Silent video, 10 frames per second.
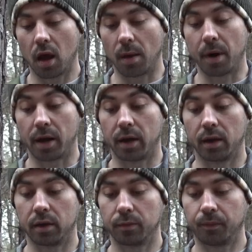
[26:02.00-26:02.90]
I might
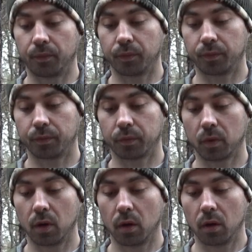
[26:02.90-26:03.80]
add.
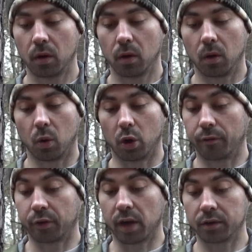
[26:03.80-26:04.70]
Or
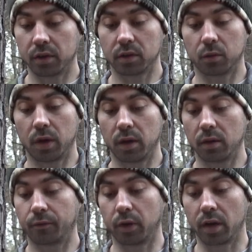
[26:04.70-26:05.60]
if you're out this way
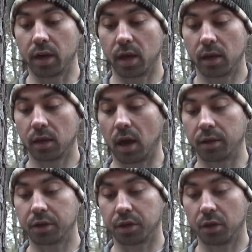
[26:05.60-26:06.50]
for a day,
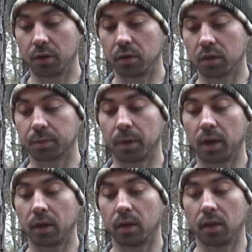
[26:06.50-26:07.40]
I'd show you the
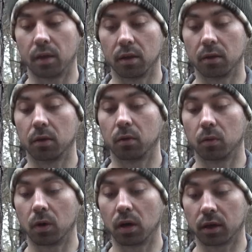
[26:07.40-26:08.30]
spot and
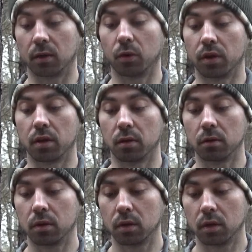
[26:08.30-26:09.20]
walk it with you.
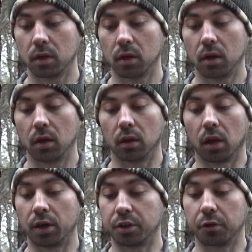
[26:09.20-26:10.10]

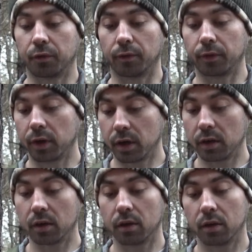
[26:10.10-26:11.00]
Lodge you for
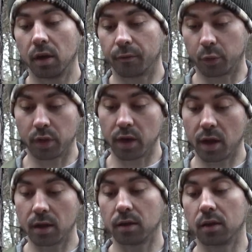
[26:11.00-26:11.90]
free for the
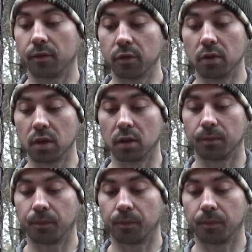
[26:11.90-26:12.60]
night if you need.